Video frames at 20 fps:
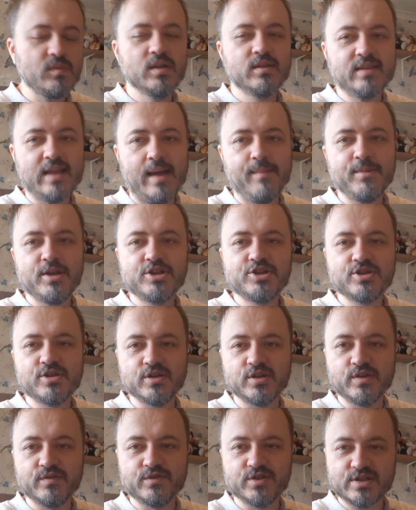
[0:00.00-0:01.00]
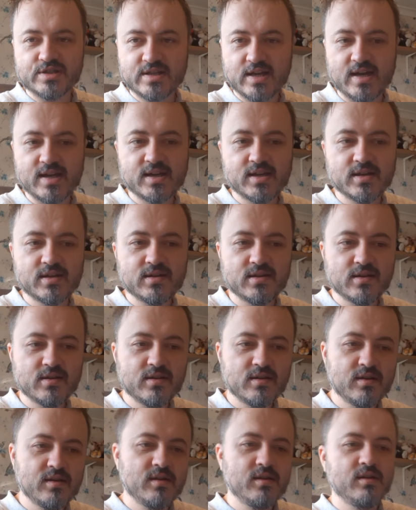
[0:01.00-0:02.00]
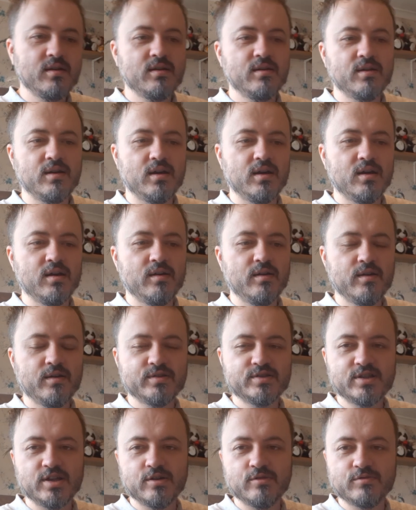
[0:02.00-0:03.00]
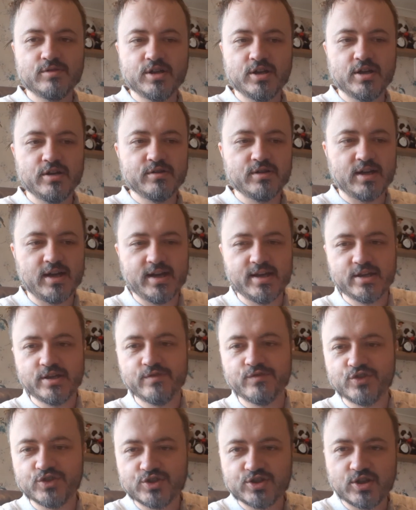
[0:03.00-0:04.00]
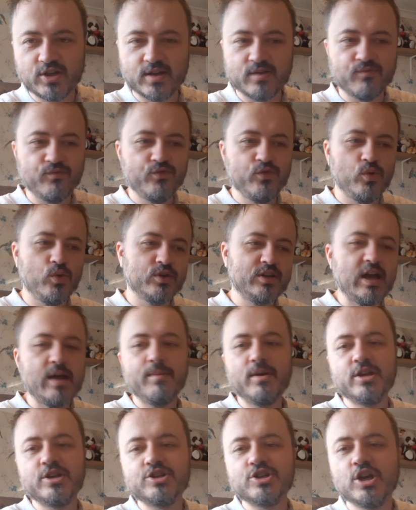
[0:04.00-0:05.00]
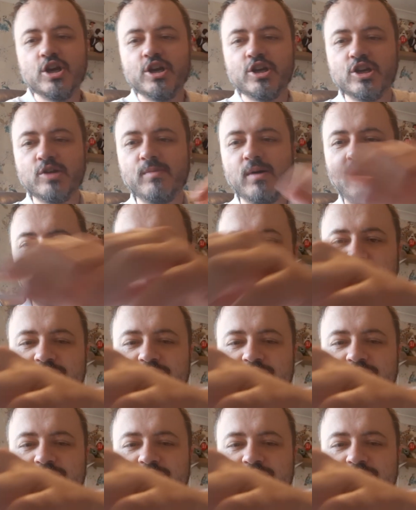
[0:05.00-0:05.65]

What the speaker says: damage that you've just taken. So, you know, hey, you've just taken 4 damage. You might have